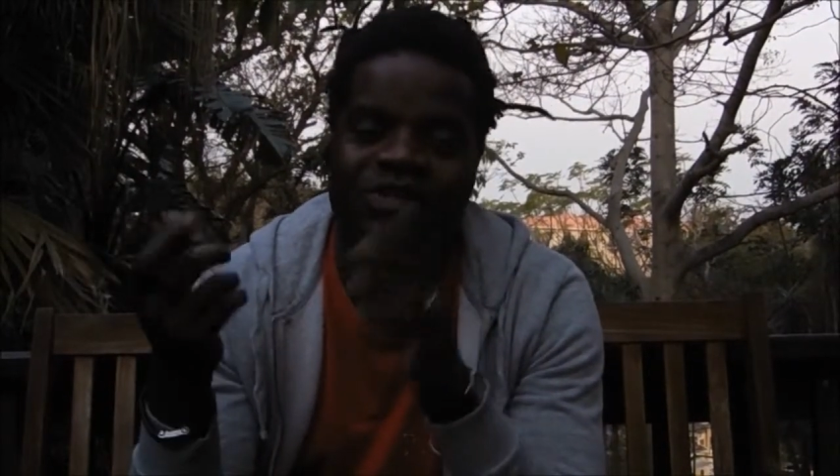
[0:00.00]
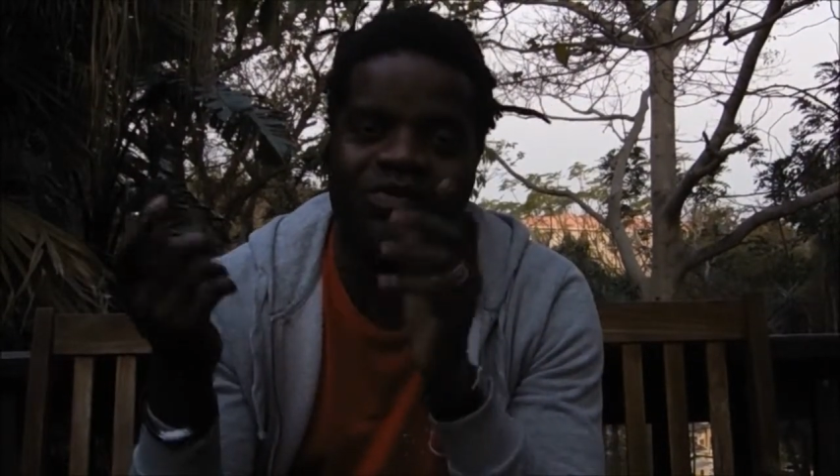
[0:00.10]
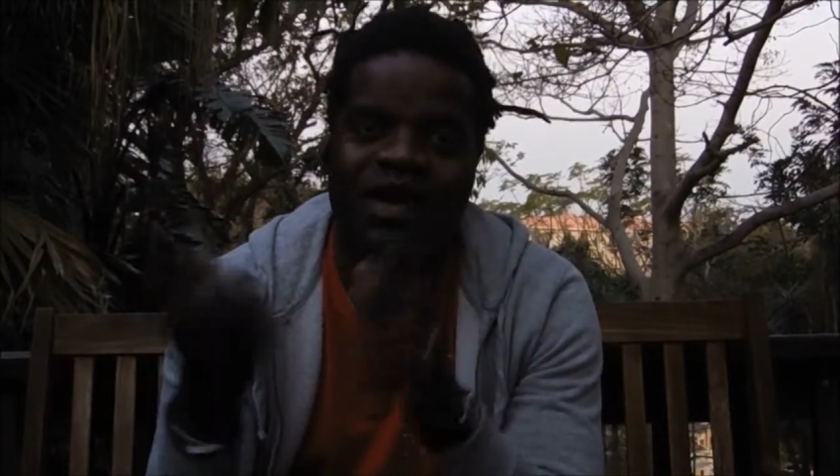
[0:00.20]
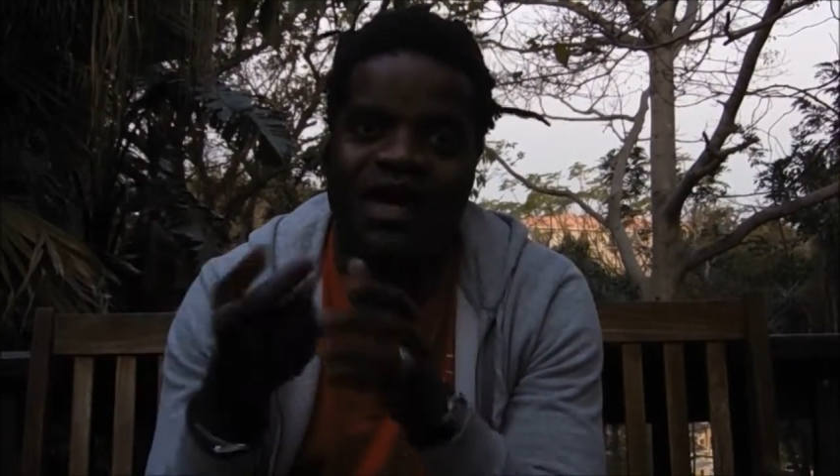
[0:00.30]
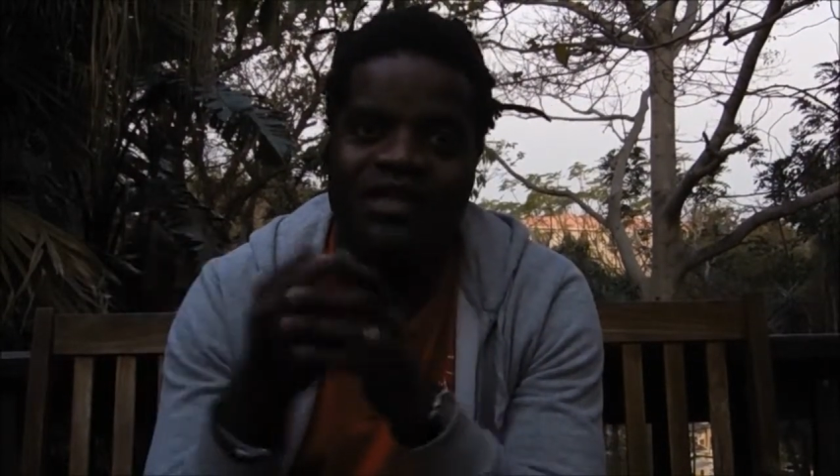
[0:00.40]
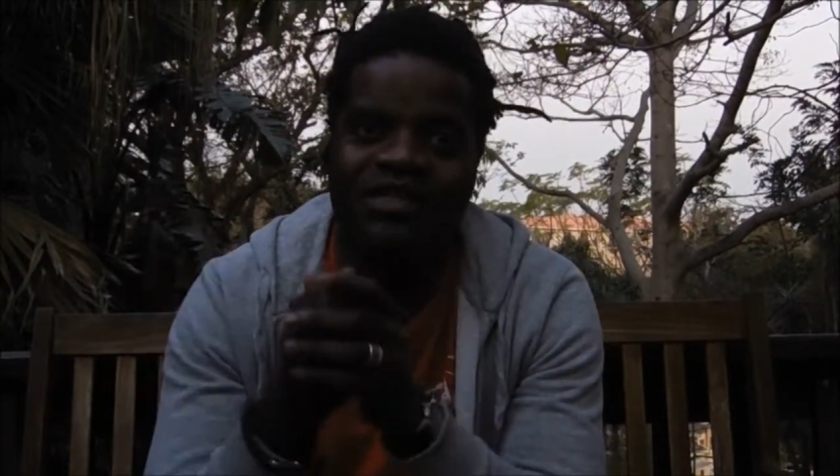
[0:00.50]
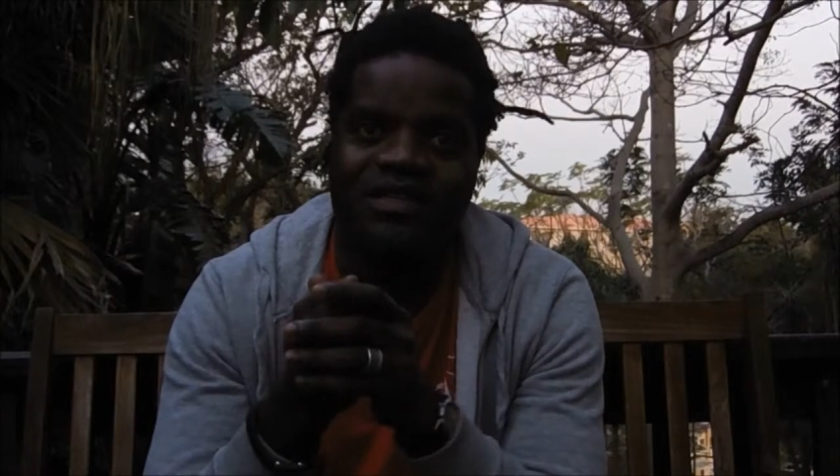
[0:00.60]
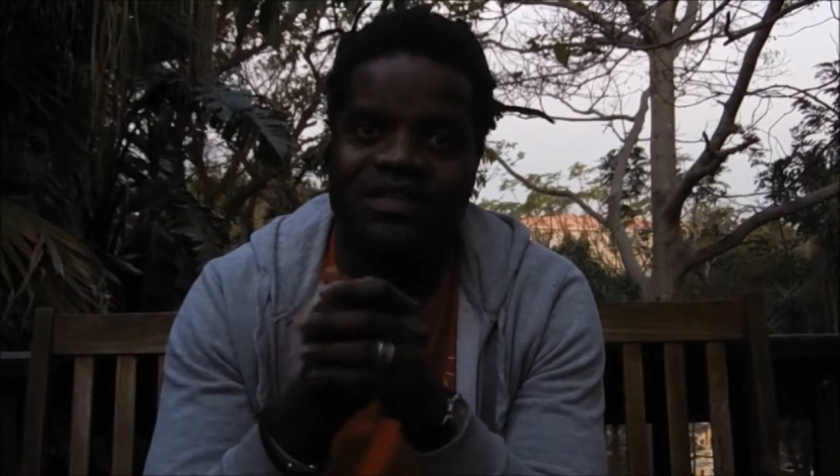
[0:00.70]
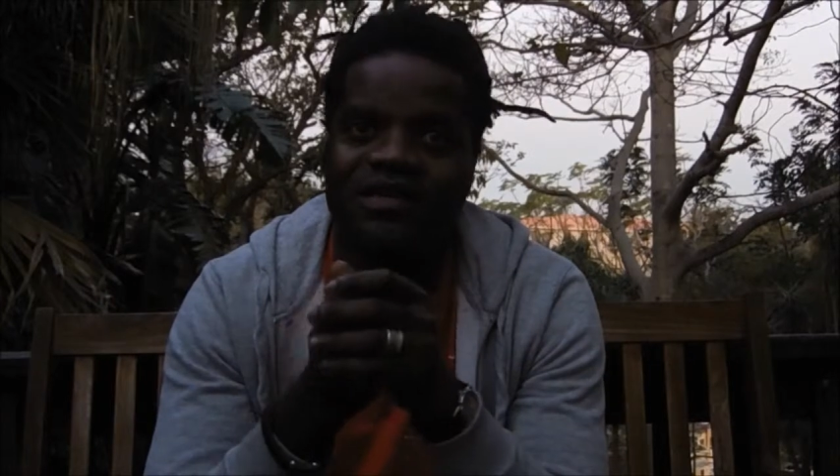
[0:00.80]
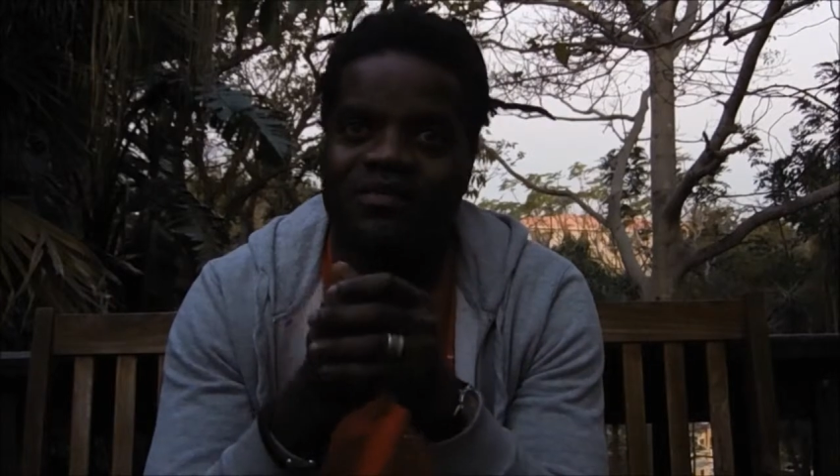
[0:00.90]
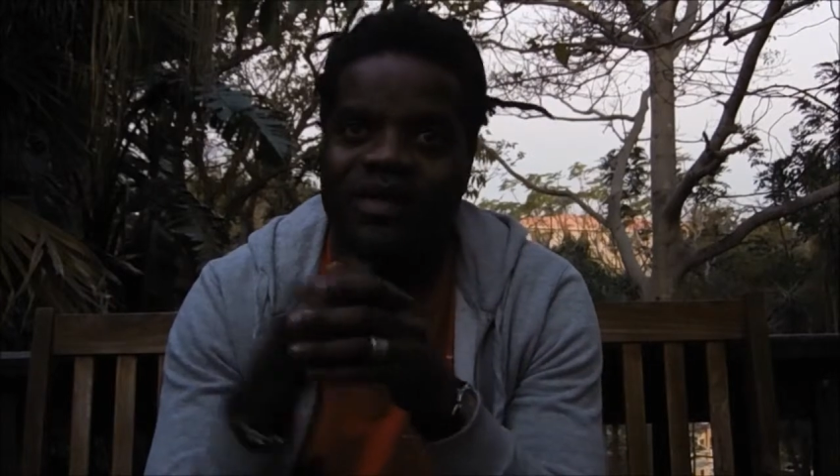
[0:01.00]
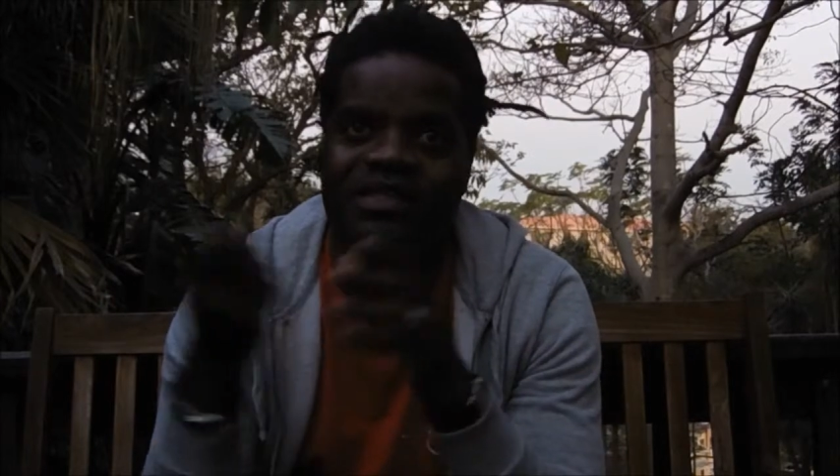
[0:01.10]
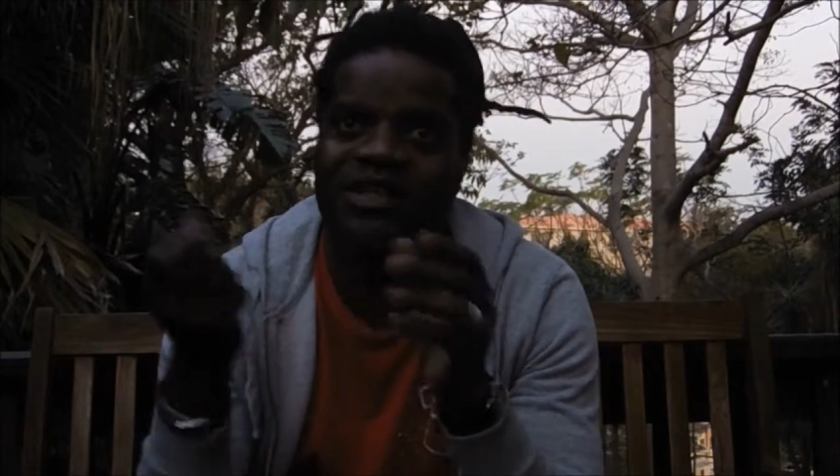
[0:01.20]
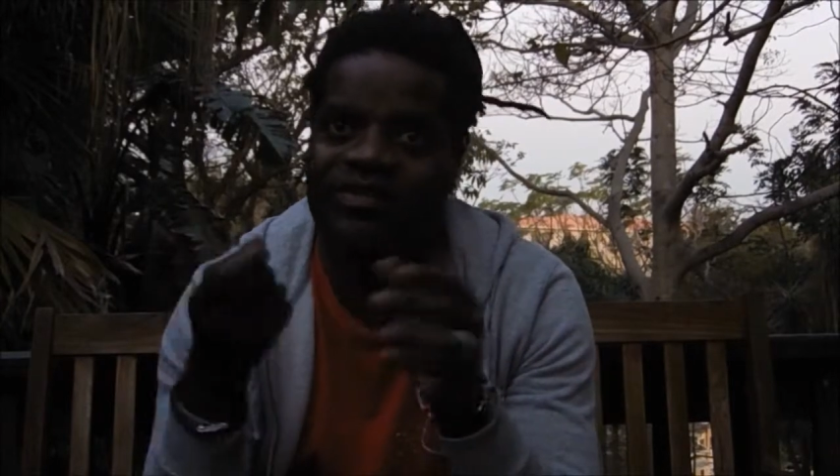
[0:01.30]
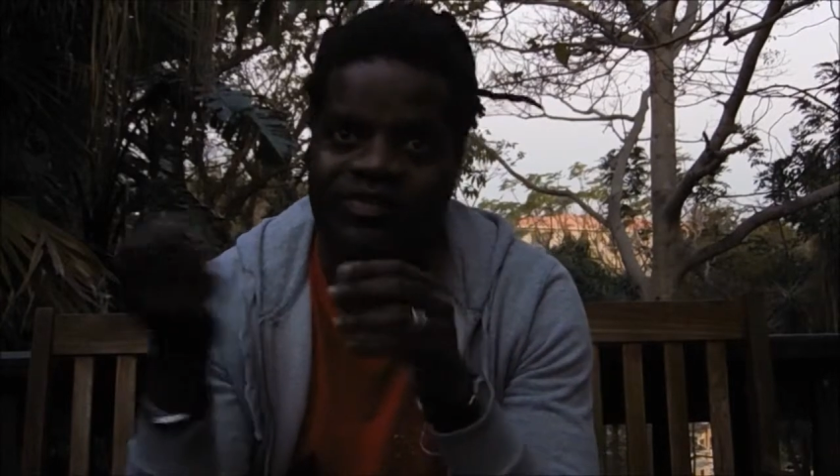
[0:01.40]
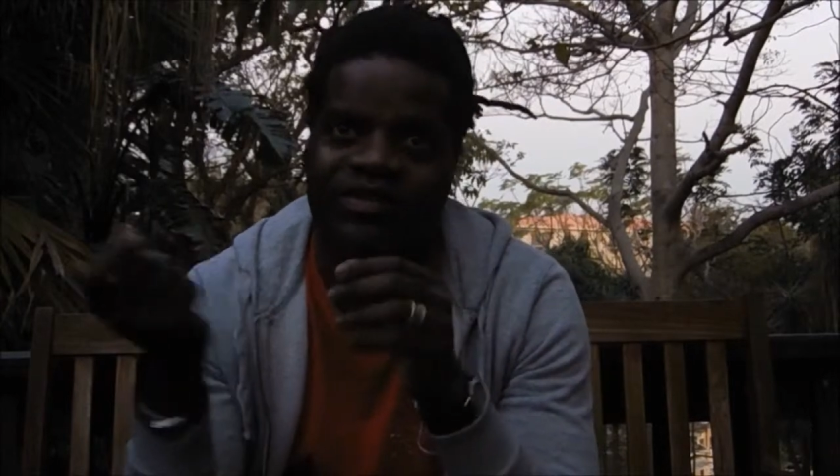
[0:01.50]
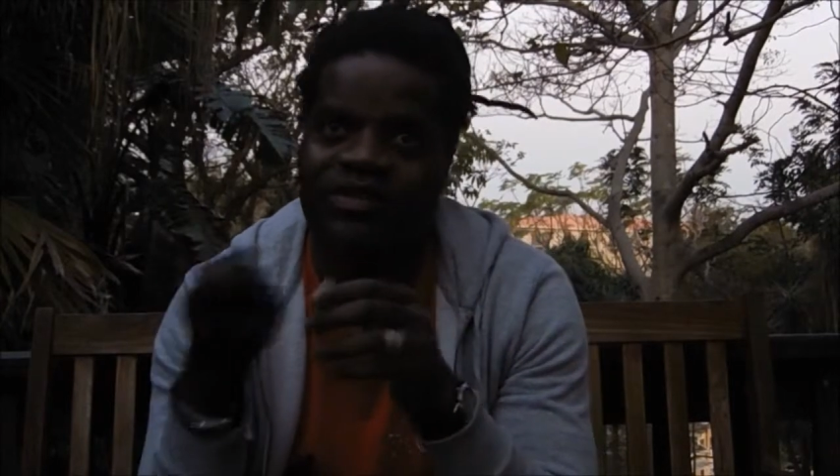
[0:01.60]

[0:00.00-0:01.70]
to write myself,